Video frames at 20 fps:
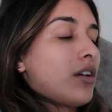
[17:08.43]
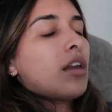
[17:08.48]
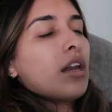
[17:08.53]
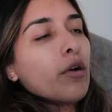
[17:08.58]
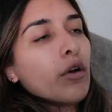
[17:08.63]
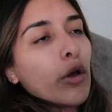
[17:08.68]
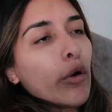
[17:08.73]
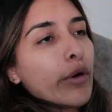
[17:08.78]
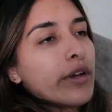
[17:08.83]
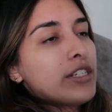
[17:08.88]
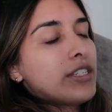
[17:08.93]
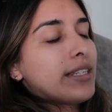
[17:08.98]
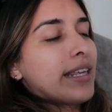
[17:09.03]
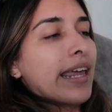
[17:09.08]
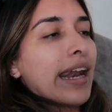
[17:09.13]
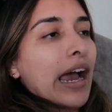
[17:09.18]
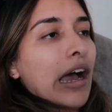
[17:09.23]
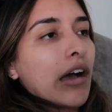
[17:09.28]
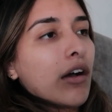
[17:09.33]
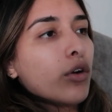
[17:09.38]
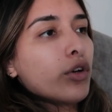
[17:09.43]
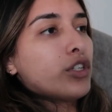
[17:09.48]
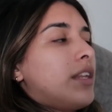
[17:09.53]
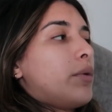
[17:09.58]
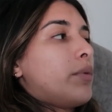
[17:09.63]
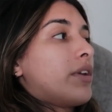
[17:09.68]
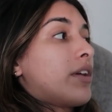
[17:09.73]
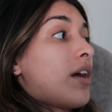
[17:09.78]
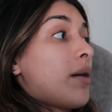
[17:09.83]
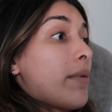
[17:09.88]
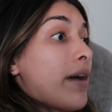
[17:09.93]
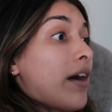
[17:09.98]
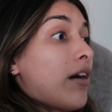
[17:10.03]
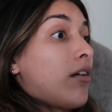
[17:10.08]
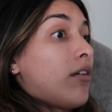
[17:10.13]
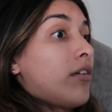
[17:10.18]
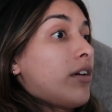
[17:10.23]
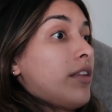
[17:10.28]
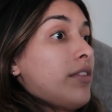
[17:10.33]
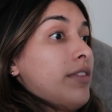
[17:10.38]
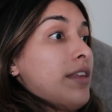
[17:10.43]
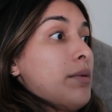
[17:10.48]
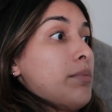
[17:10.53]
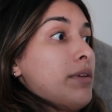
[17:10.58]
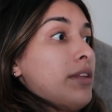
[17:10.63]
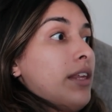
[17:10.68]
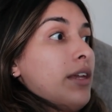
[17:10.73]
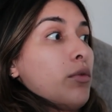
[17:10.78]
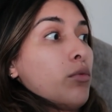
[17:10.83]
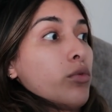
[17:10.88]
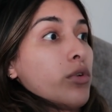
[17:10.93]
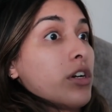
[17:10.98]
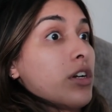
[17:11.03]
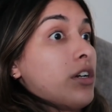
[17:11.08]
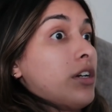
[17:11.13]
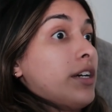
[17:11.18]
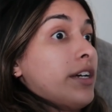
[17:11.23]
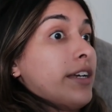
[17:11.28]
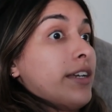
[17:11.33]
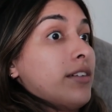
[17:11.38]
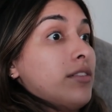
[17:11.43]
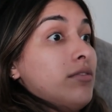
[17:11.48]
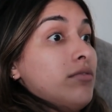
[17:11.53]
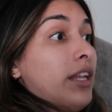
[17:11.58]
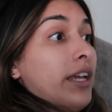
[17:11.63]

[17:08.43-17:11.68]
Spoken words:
And I would always get out, they would come out and they'd be like, we're good.